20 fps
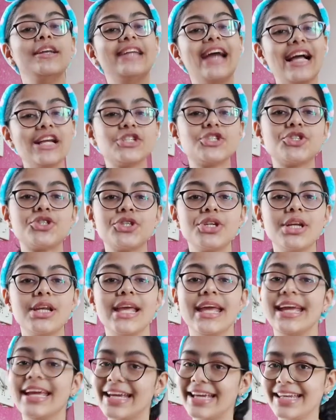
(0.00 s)

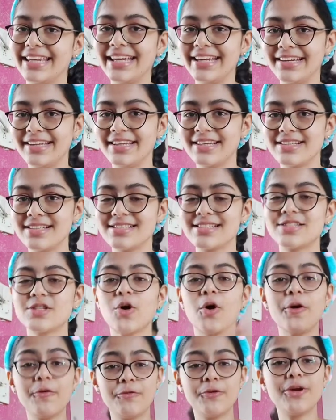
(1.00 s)
natural ingredients.
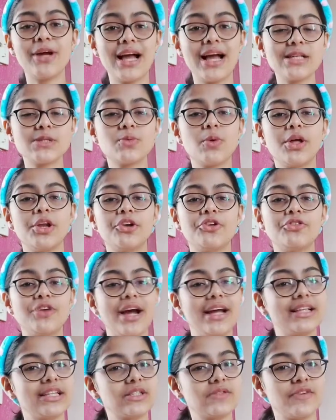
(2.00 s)
So if you guys want to
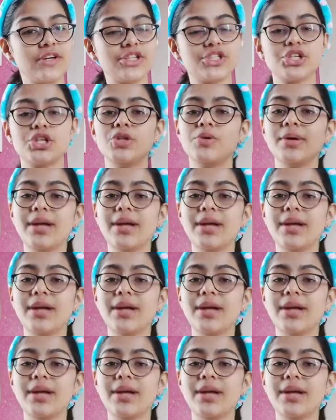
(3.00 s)
try this facial,